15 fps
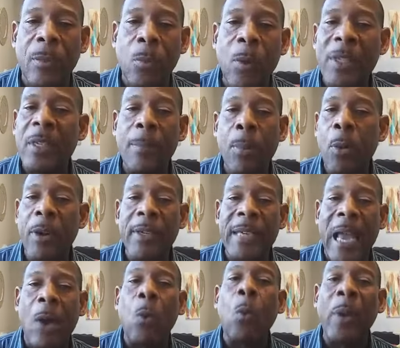What's important
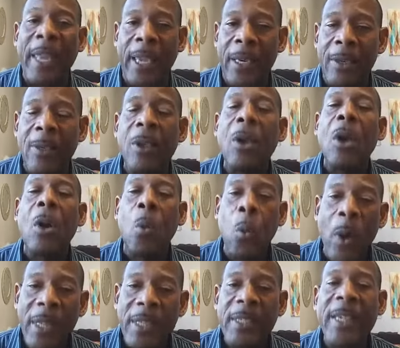now? WIN.
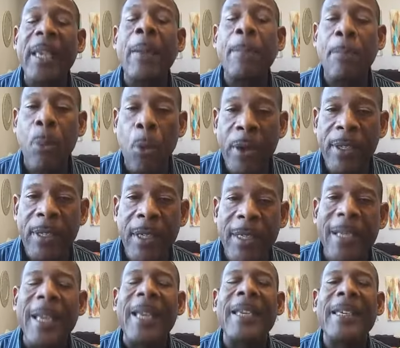What's important
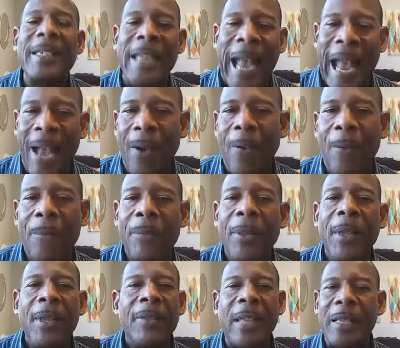now?
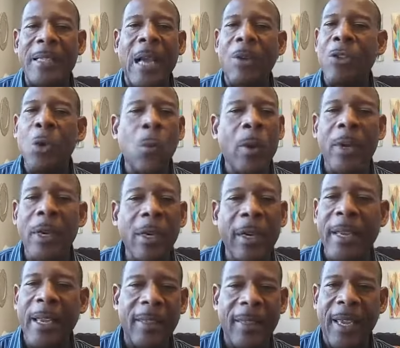That's how you want to look
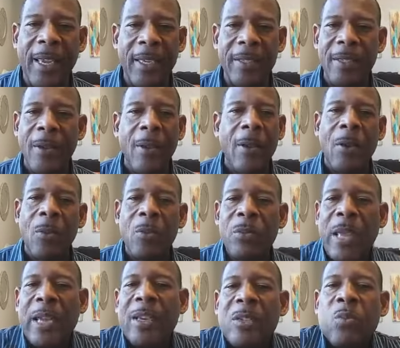at things.
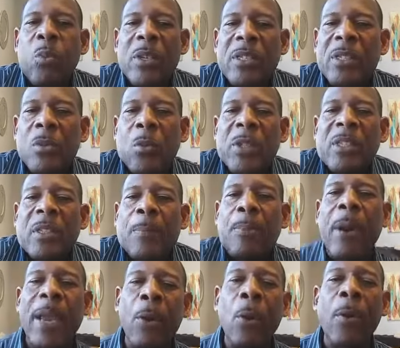That is, what's the
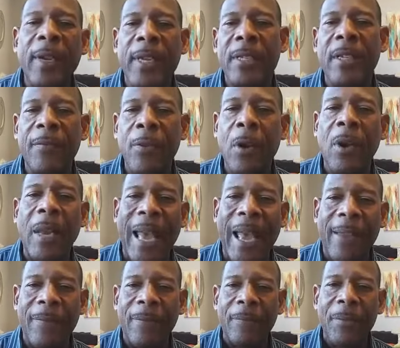priorities of your
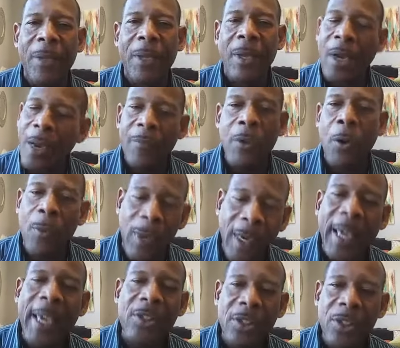life, of your
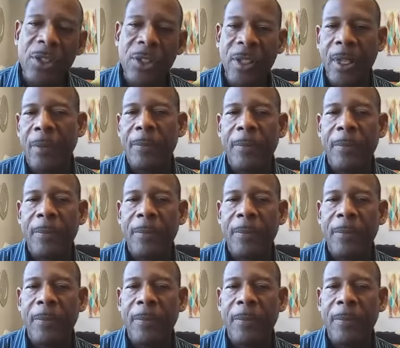relationship?